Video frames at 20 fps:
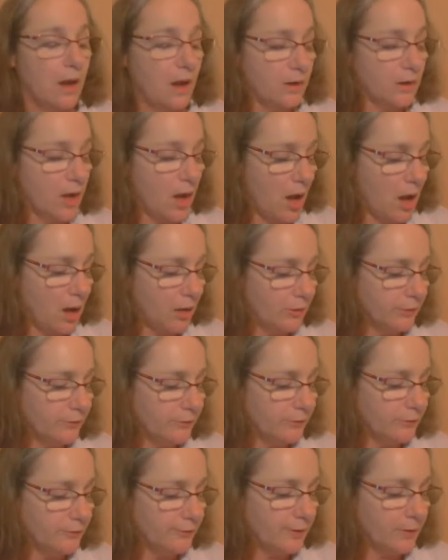
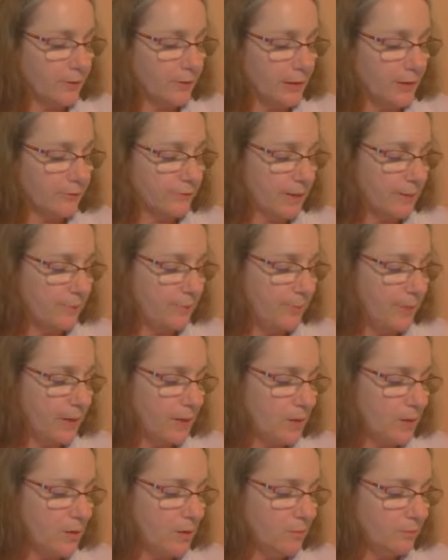Congress, there is a
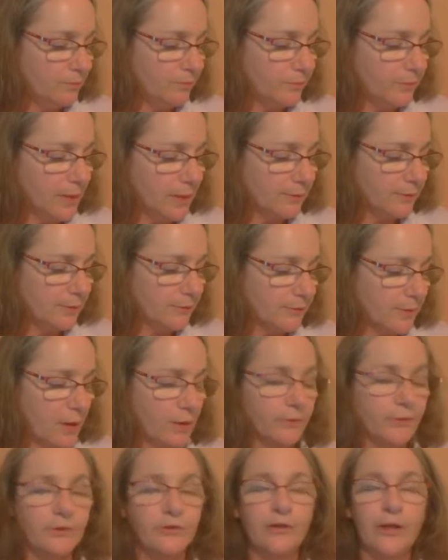bill that's
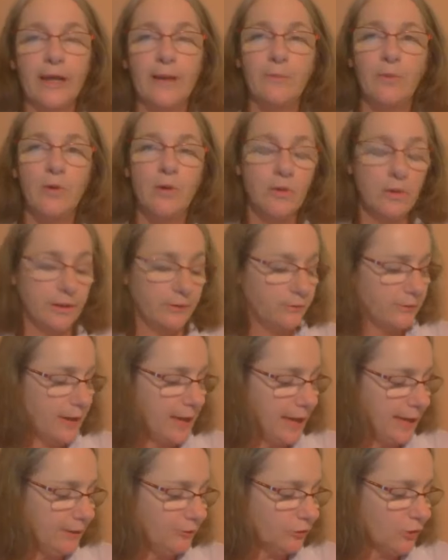on the table. It's
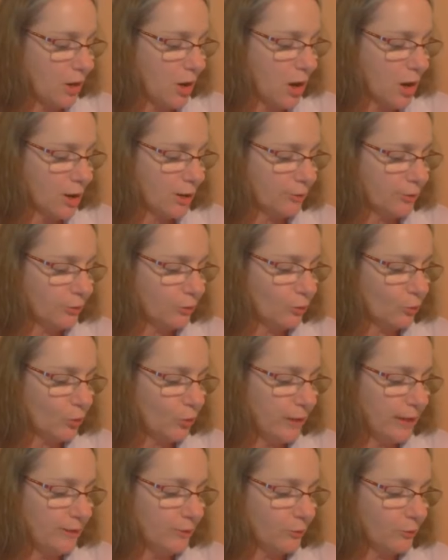H.R.
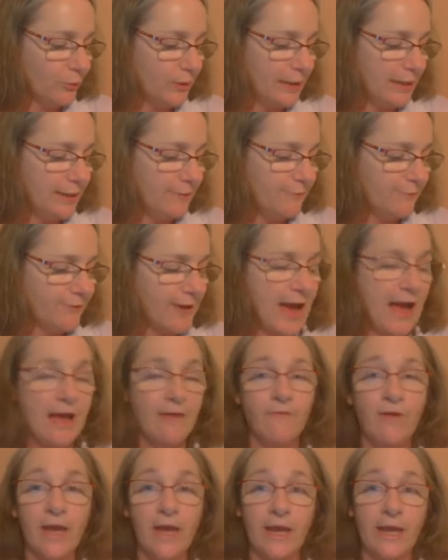
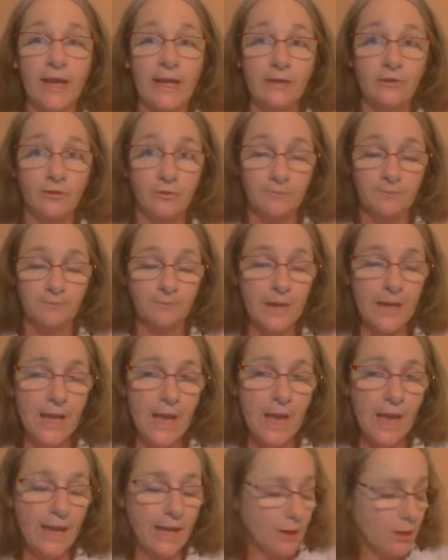3358.
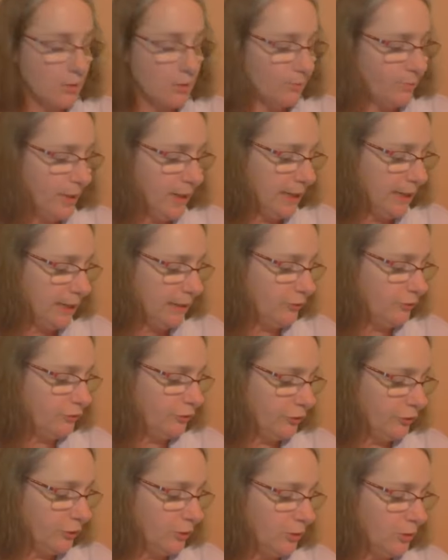And on page
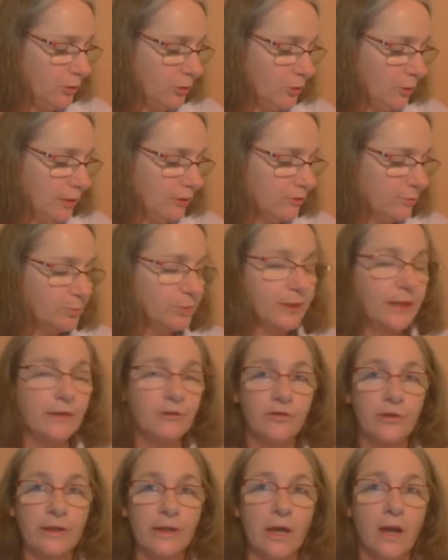2, it's
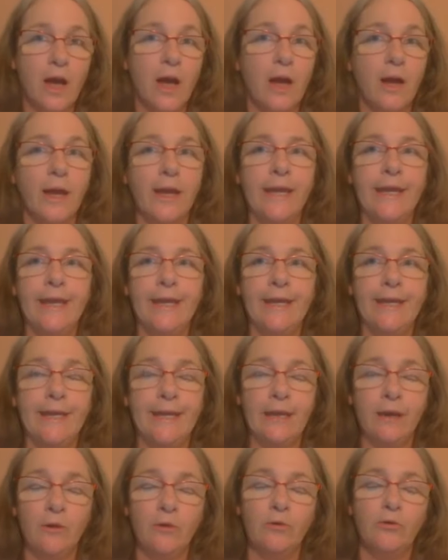pledging a
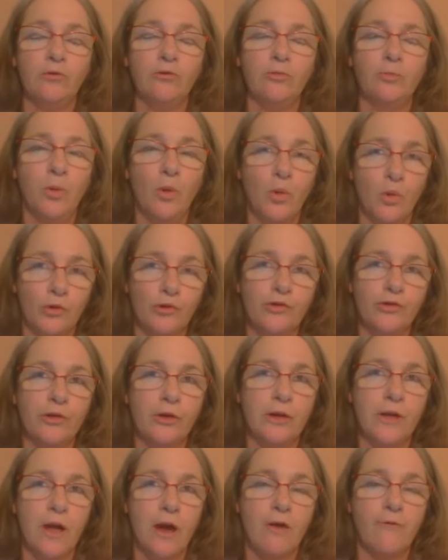huge
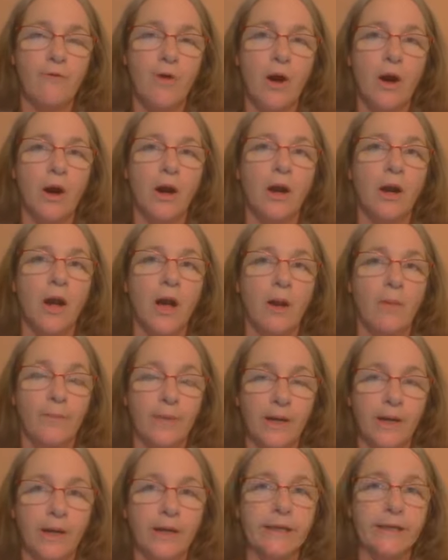portion of our
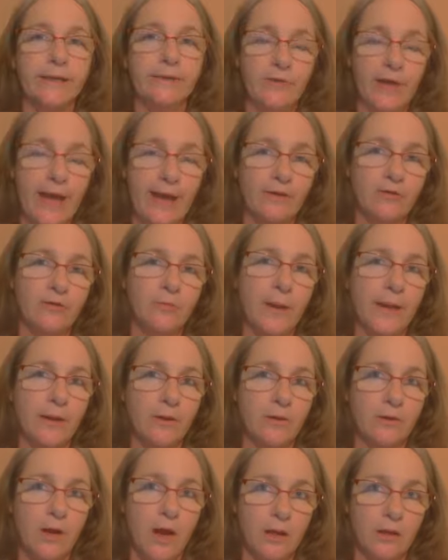American taxpayer
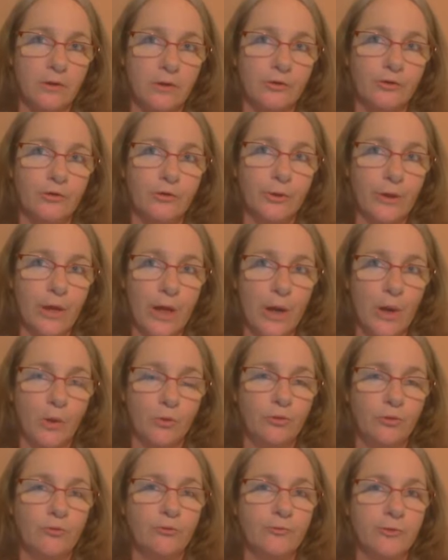dollars to go
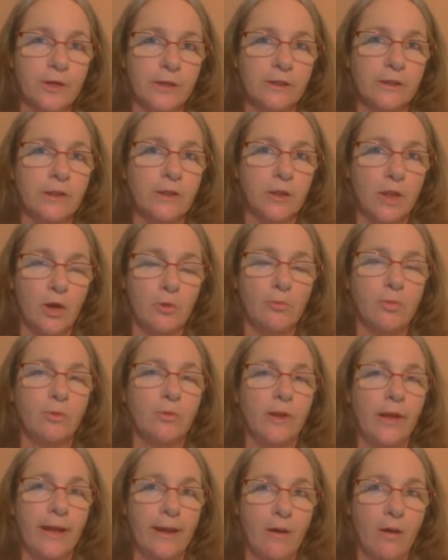to fund global
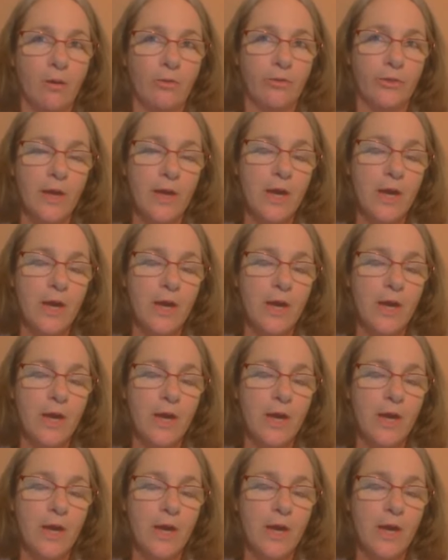health.